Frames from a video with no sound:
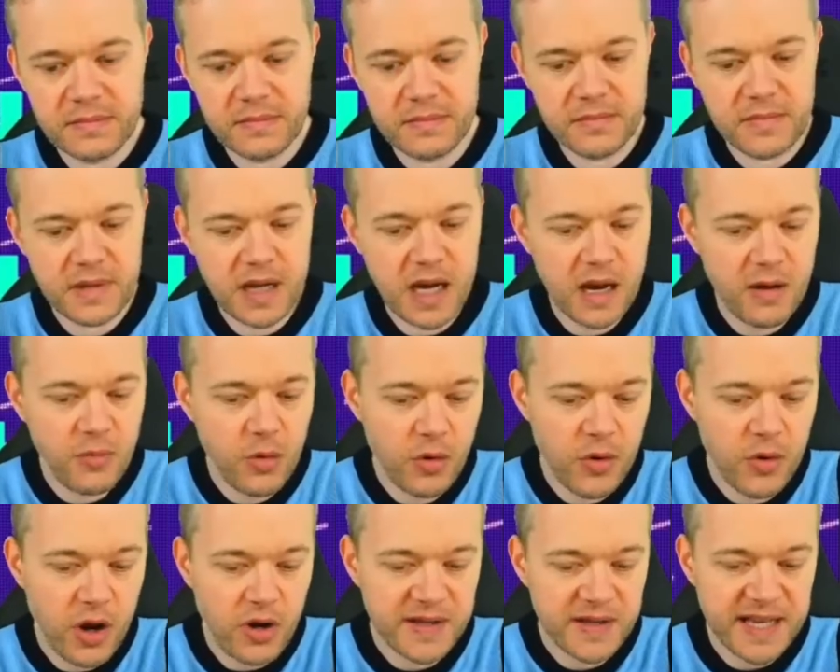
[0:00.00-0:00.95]
I will
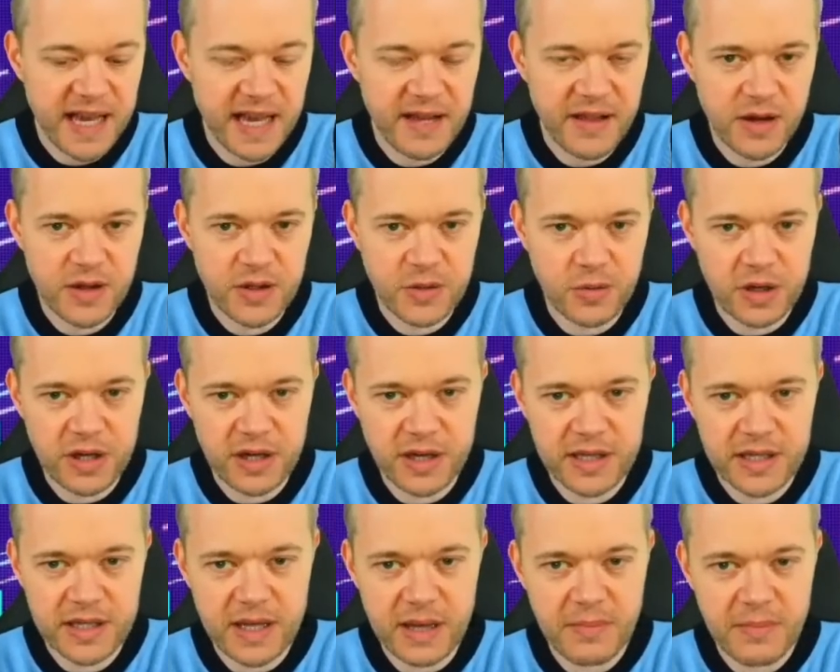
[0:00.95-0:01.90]
not say those
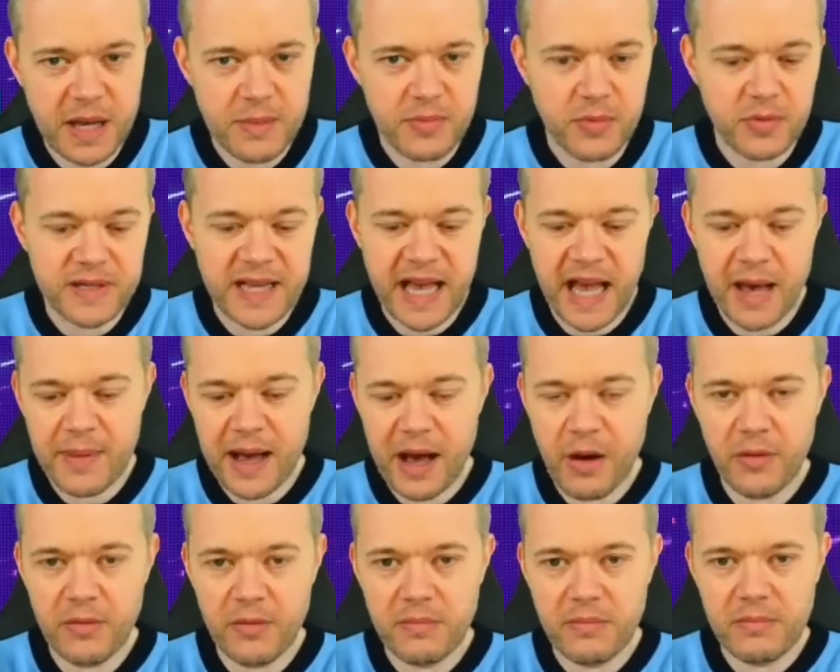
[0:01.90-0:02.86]
words that people say
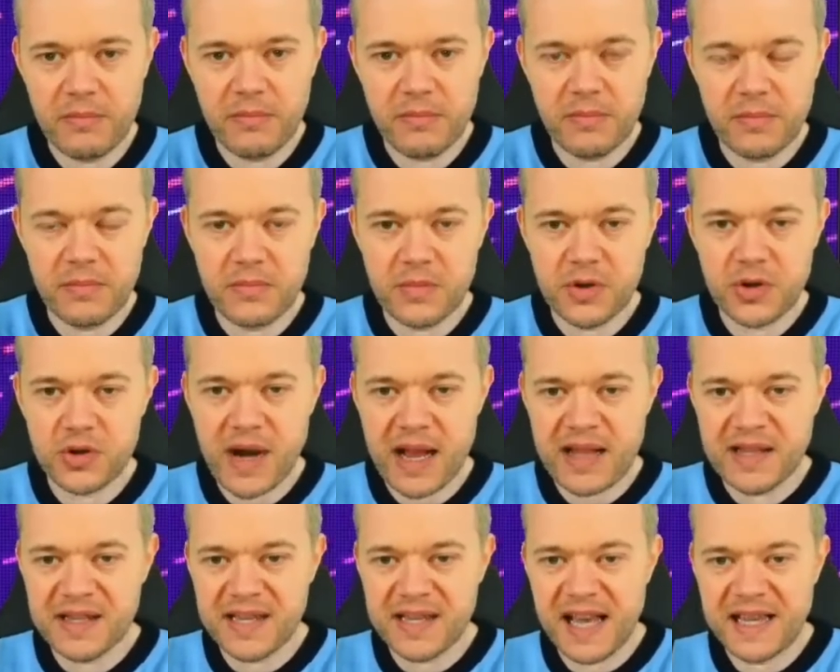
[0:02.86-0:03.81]
about
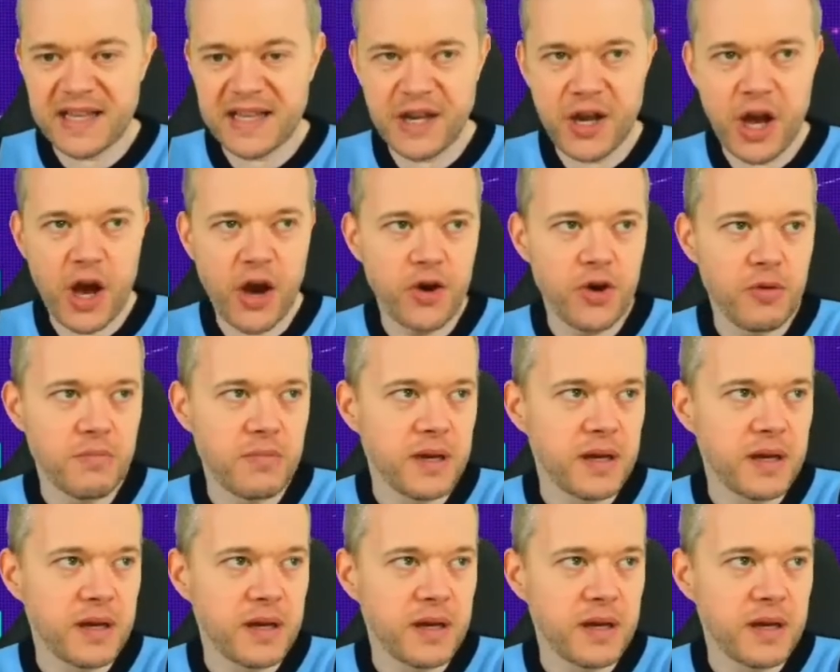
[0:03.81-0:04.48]
transit and home.